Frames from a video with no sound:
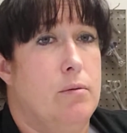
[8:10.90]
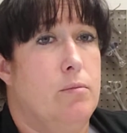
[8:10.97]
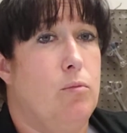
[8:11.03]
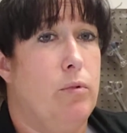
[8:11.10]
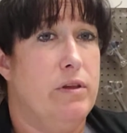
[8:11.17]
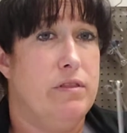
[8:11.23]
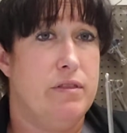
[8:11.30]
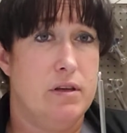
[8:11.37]

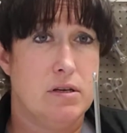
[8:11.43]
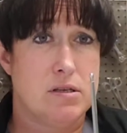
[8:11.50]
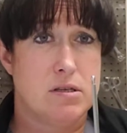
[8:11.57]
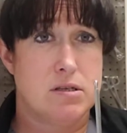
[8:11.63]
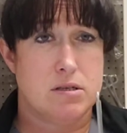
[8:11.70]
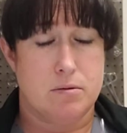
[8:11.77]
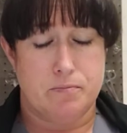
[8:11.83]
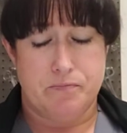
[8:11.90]
with
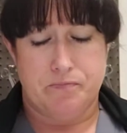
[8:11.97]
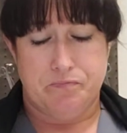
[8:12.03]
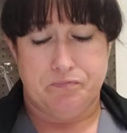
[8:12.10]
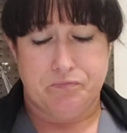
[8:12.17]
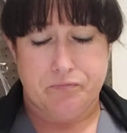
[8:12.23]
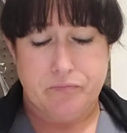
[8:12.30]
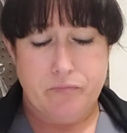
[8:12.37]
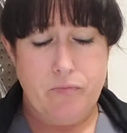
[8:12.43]
this.
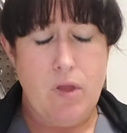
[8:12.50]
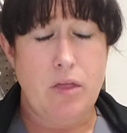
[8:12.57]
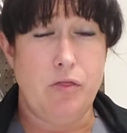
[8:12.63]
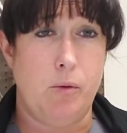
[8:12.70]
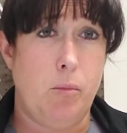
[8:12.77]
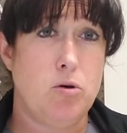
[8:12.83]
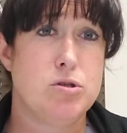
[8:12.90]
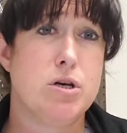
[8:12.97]
The
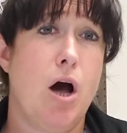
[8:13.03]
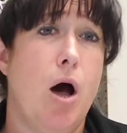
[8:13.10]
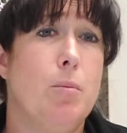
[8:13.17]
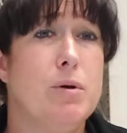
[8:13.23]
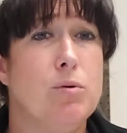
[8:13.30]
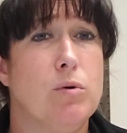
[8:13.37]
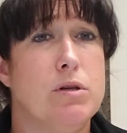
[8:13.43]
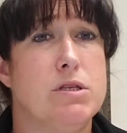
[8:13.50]
most
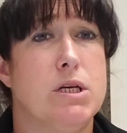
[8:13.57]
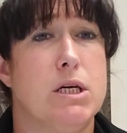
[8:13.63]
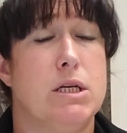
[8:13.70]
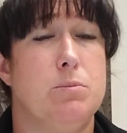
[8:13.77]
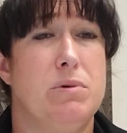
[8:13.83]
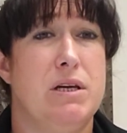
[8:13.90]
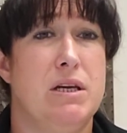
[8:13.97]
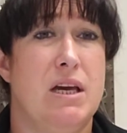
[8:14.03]
common one's going
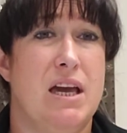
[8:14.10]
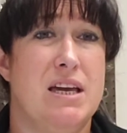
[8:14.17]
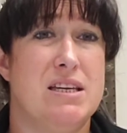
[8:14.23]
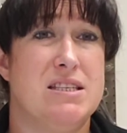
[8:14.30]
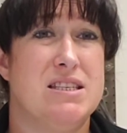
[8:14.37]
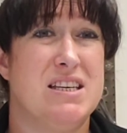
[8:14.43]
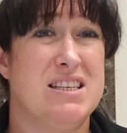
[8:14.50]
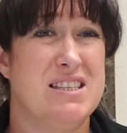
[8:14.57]
to be a
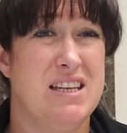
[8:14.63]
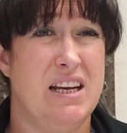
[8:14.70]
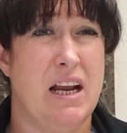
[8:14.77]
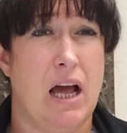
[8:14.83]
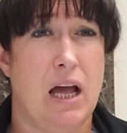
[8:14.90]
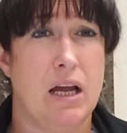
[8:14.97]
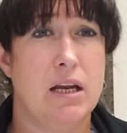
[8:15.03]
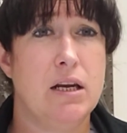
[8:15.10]

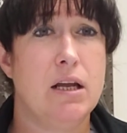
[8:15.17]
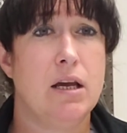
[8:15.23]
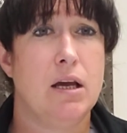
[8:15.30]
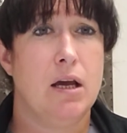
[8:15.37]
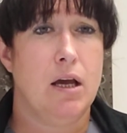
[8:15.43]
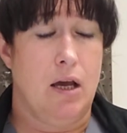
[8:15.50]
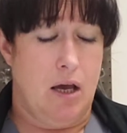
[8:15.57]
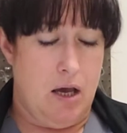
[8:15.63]
69
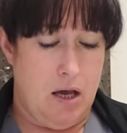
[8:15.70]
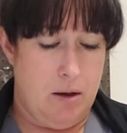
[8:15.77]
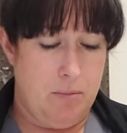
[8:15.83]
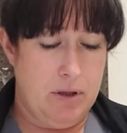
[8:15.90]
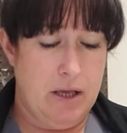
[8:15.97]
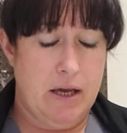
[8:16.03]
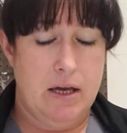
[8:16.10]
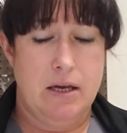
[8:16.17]

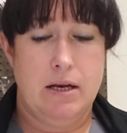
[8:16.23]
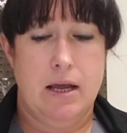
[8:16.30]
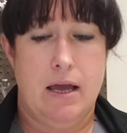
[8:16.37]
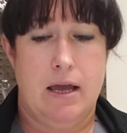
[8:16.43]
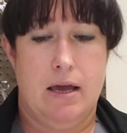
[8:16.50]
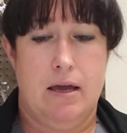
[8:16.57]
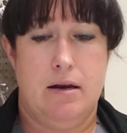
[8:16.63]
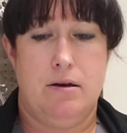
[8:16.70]
blade,
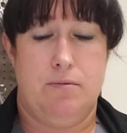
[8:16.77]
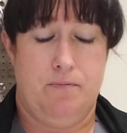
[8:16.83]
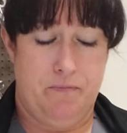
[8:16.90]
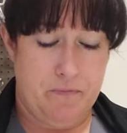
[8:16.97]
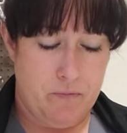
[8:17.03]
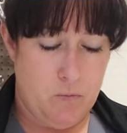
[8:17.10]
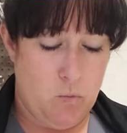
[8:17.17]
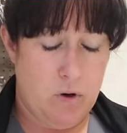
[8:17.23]
and
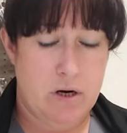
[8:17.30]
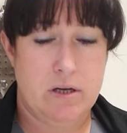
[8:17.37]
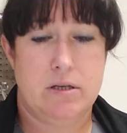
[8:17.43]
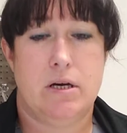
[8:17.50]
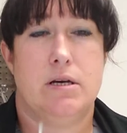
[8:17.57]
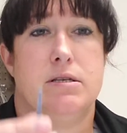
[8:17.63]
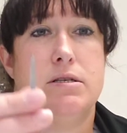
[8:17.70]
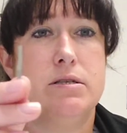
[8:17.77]
what it
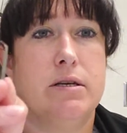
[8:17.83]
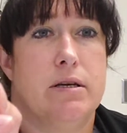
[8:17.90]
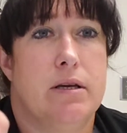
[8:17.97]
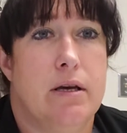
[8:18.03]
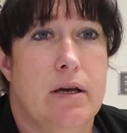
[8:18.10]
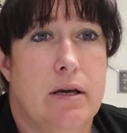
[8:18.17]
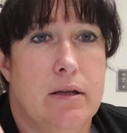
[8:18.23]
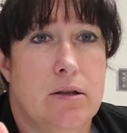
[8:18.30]
does is
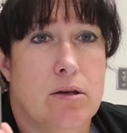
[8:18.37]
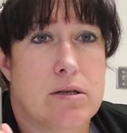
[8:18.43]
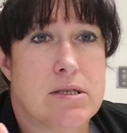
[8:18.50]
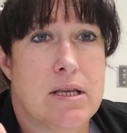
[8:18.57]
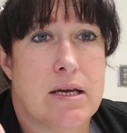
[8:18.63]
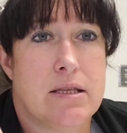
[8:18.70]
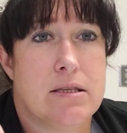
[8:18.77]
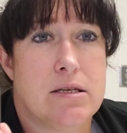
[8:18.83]
it looks
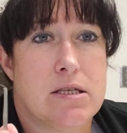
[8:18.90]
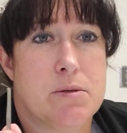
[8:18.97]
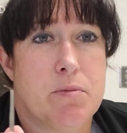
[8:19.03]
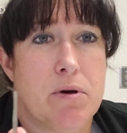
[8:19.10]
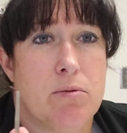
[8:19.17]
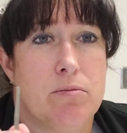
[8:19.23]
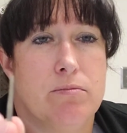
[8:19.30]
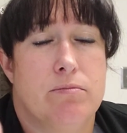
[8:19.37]
like this,
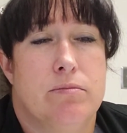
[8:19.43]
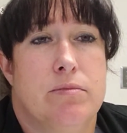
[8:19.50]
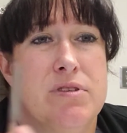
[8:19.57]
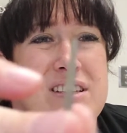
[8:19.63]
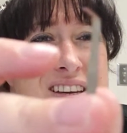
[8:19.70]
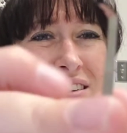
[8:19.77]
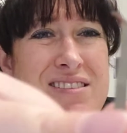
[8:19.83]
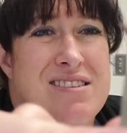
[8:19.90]
but
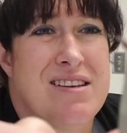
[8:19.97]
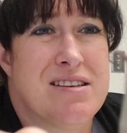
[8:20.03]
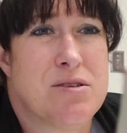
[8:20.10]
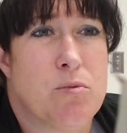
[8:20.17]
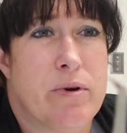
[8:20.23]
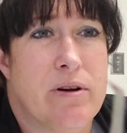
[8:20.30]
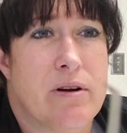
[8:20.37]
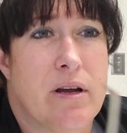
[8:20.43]
see how this has a
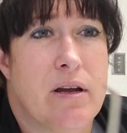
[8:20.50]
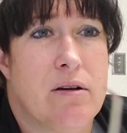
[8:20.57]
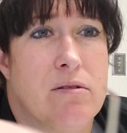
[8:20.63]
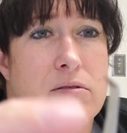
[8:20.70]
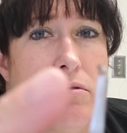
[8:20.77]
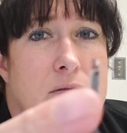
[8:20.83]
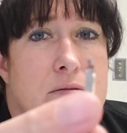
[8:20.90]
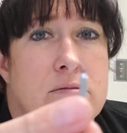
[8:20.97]
weird
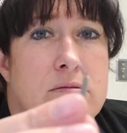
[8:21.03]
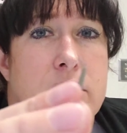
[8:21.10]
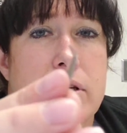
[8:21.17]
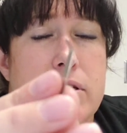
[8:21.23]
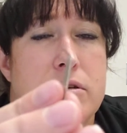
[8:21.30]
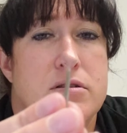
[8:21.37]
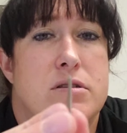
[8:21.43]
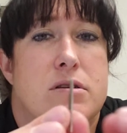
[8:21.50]
angle?
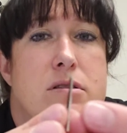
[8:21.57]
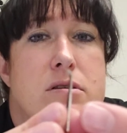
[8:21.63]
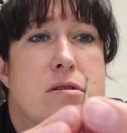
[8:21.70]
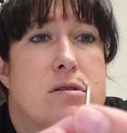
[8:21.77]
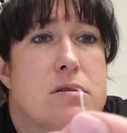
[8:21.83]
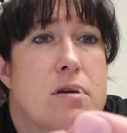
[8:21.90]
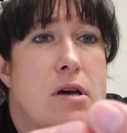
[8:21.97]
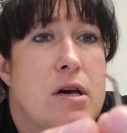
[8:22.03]
Can y'all see
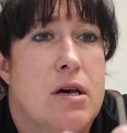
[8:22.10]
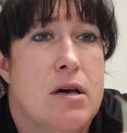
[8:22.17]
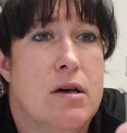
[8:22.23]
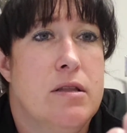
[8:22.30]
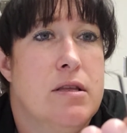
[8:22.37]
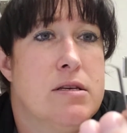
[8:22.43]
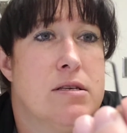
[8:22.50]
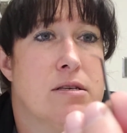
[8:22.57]
this?
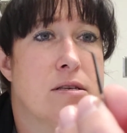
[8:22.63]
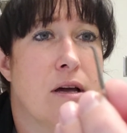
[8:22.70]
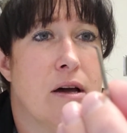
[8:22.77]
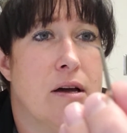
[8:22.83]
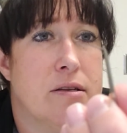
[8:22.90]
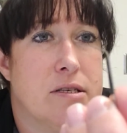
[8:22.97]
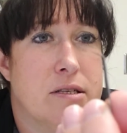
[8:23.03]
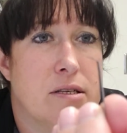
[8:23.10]
This is
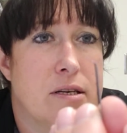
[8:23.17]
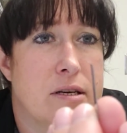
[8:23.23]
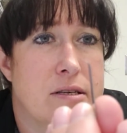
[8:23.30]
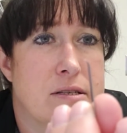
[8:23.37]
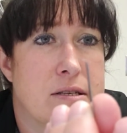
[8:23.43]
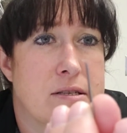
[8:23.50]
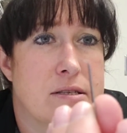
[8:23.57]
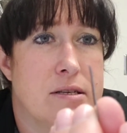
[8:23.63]
not a
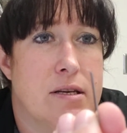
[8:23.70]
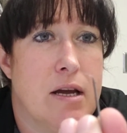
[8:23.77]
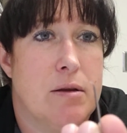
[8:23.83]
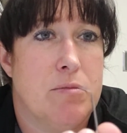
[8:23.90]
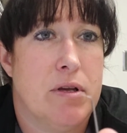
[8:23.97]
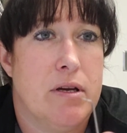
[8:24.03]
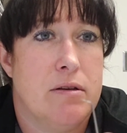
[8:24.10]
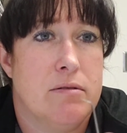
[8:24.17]
69
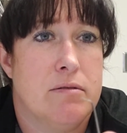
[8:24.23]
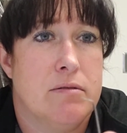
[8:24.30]
blade.